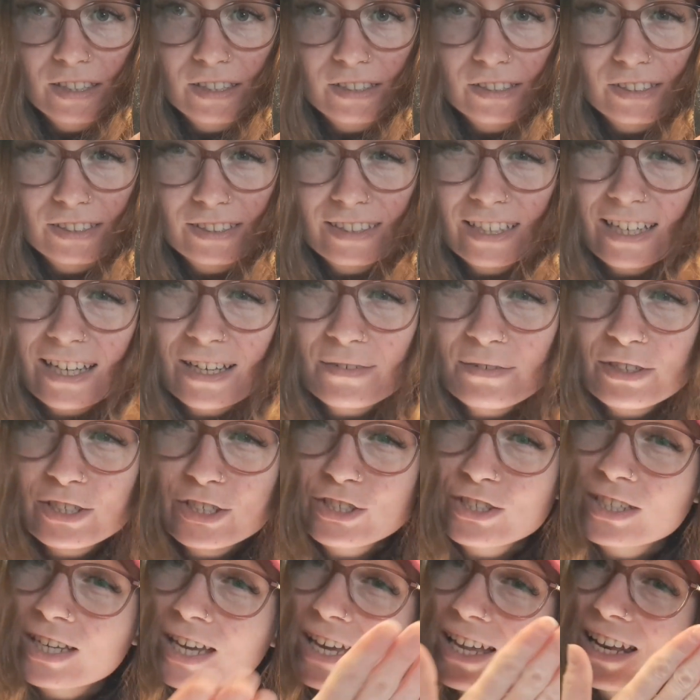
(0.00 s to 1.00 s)
So now we
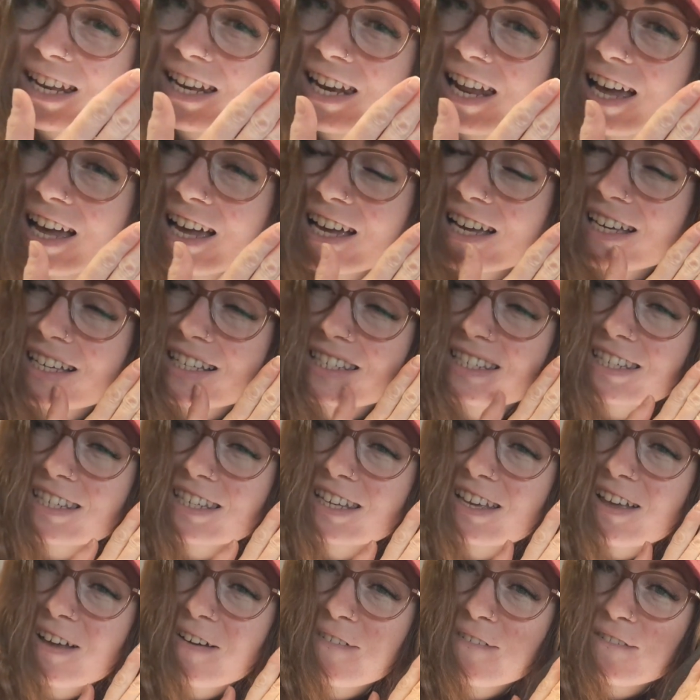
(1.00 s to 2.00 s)
should get a nice
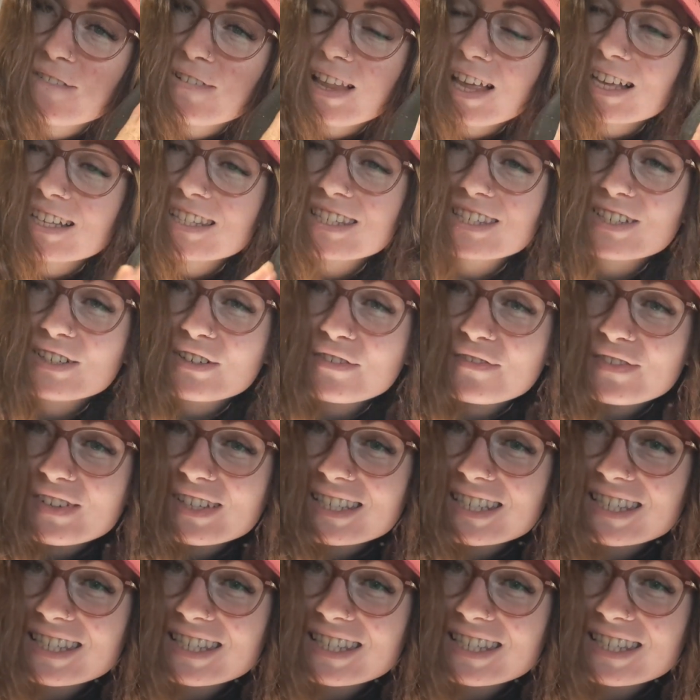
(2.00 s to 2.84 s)
flat surface.